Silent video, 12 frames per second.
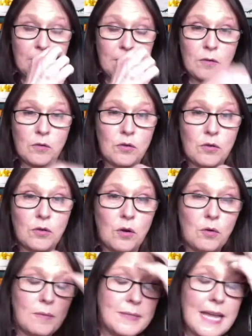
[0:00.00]
Or
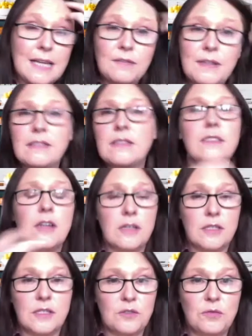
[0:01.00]
I'm scared of hill
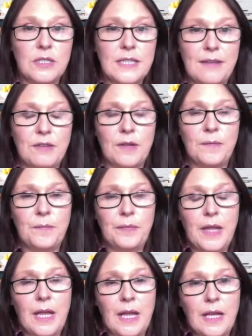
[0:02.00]
starts or whatever.
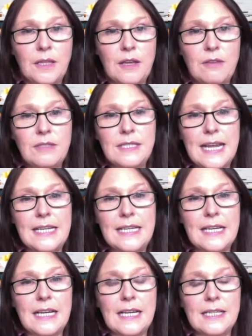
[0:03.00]
Those
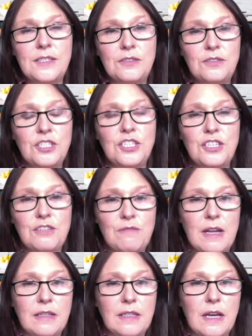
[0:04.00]
ADIs who turn
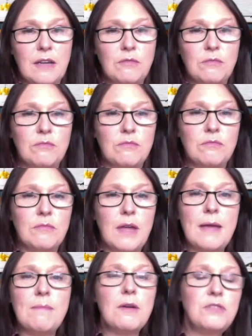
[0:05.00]
around and go,
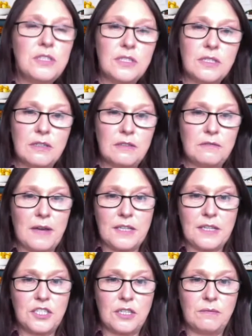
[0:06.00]
emotions don't
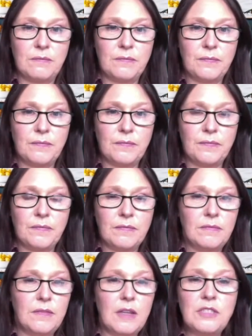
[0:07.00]
affect you.
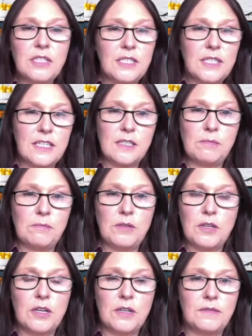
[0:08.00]
No such thing as
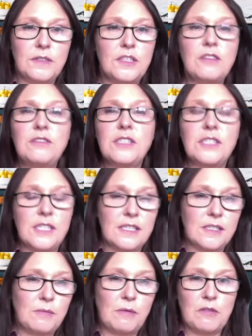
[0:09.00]
nerves, no such thing
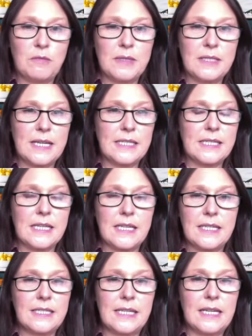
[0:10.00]
as performance
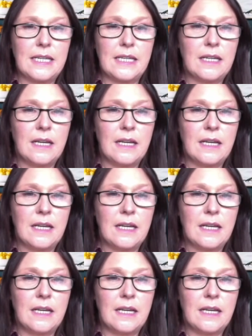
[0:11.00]
anxiety.